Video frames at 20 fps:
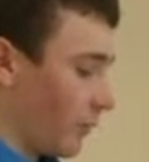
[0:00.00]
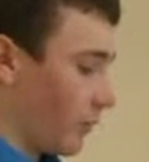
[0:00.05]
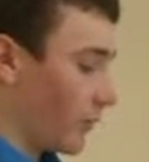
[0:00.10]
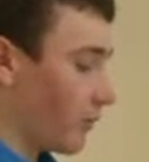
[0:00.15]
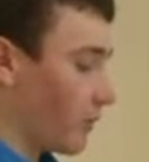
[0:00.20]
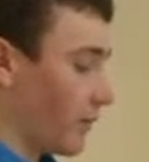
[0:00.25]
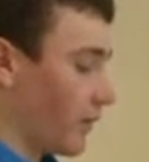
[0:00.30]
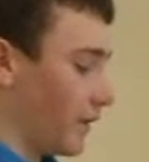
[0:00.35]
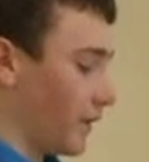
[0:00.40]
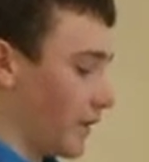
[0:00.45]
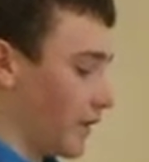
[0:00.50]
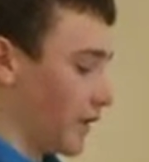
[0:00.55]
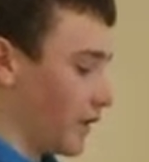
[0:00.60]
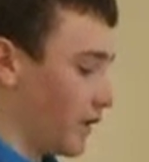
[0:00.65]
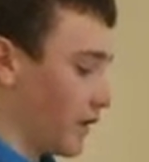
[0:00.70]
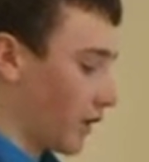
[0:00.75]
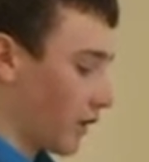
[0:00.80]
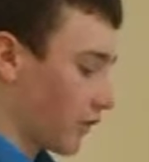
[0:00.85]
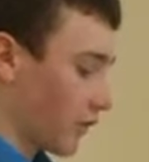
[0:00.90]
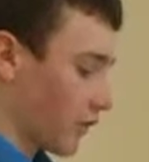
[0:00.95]
will be there to
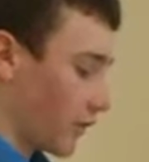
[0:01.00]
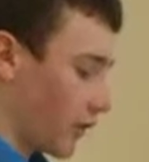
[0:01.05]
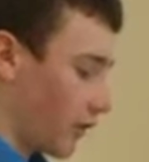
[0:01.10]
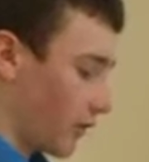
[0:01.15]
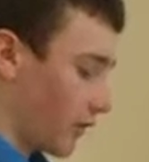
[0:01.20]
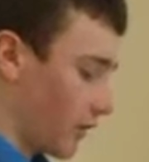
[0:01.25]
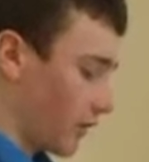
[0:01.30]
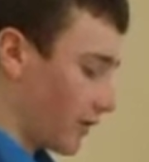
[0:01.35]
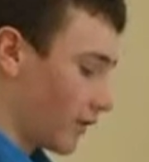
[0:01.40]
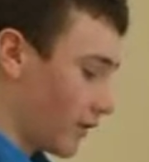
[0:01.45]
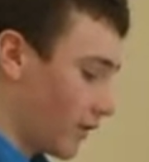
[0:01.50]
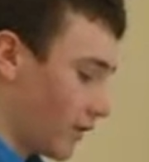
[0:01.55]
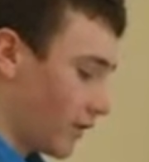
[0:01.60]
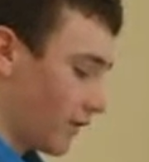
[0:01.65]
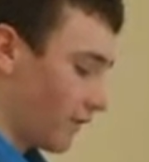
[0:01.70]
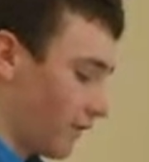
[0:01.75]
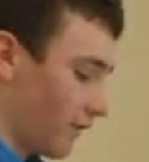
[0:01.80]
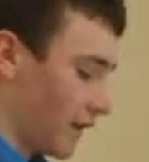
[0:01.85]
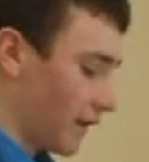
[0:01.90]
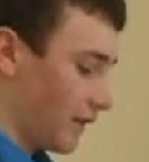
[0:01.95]
shelter the homeless,
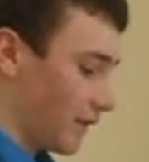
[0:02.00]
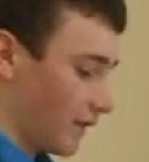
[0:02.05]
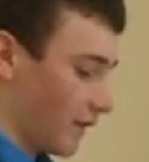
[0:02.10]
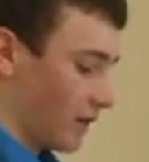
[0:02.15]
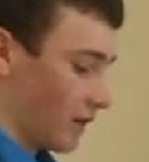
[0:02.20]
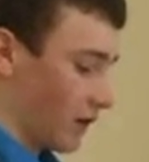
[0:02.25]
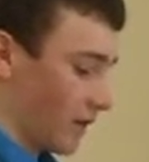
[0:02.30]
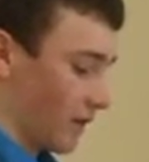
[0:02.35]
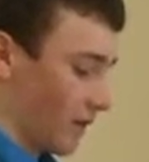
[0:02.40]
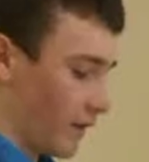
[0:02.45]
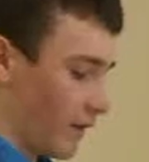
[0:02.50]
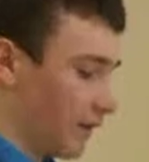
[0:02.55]
feed the starving,